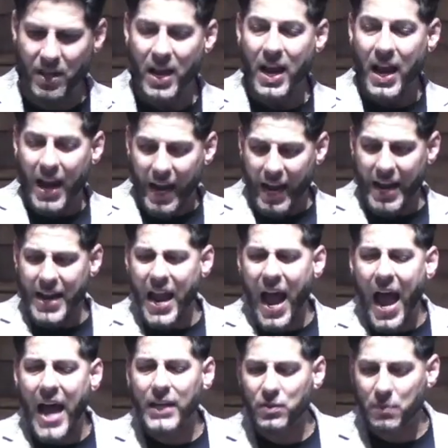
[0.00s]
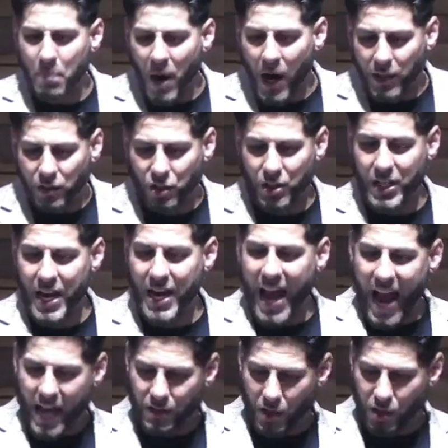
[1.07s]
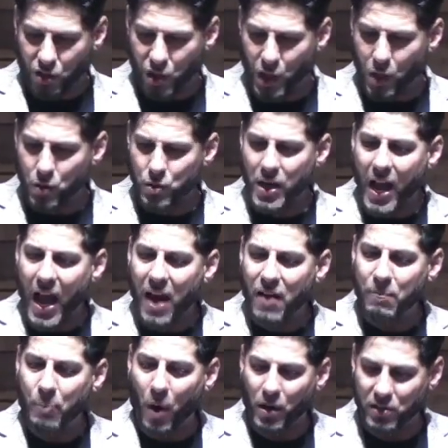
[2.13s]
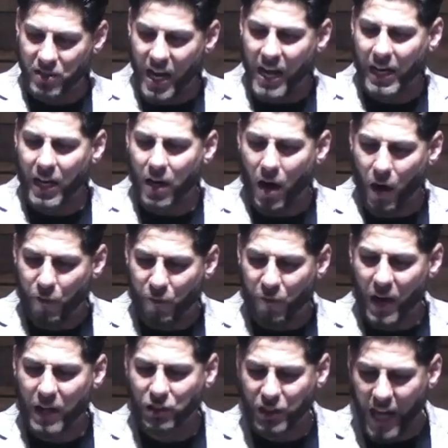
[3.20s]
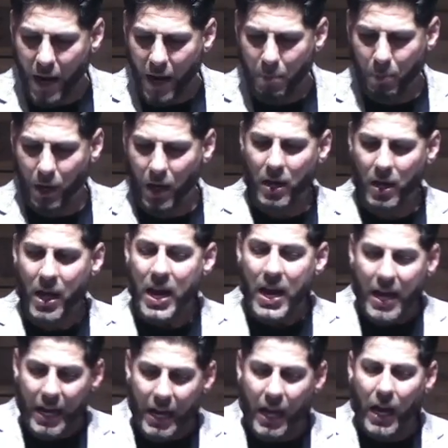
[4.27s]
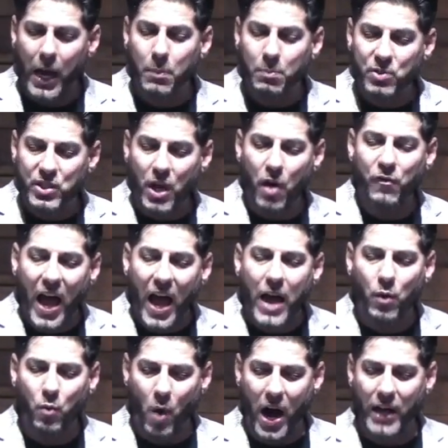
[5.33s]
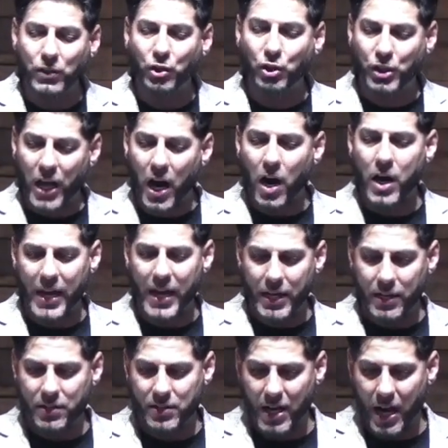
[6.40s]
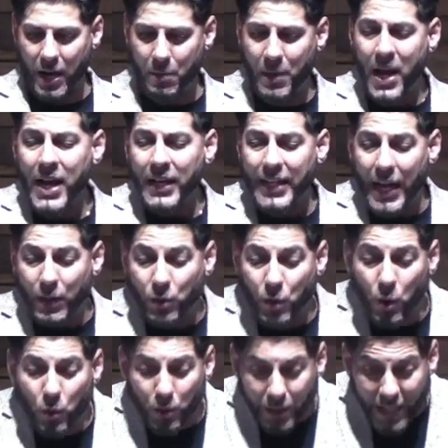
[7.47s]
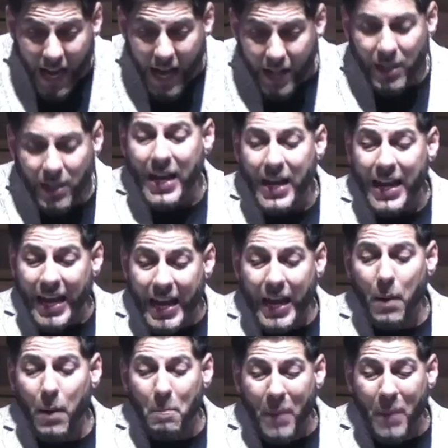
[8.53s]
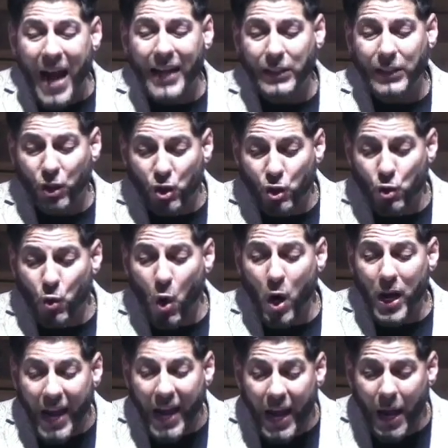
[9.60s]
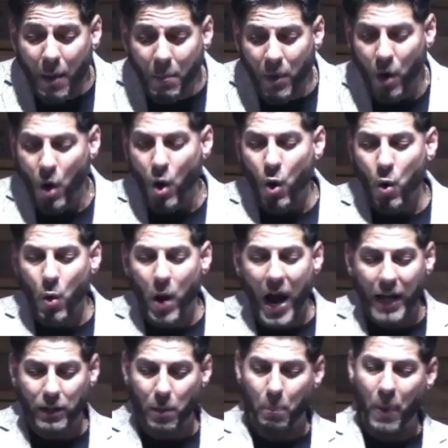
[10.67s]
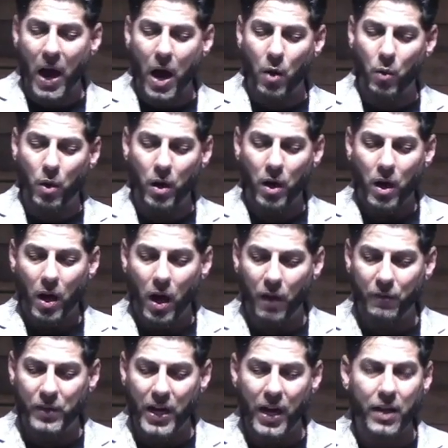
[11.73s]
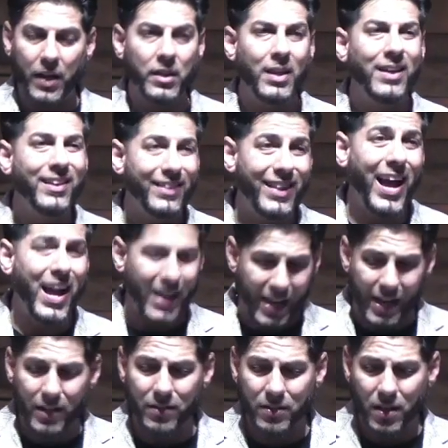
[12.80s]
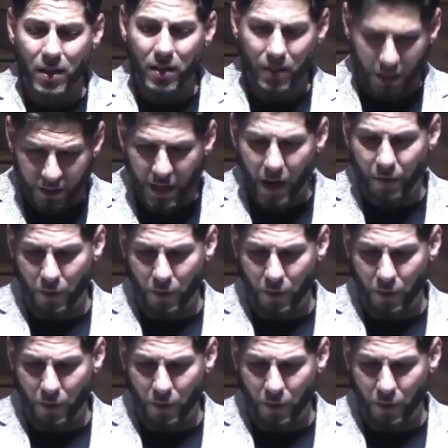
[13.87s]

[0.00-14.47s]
Inasmuch then as the children have partaken of flesh and blood, he himself likewise shared in the same, that through death he might destroy him who had the power of death, that is the devil.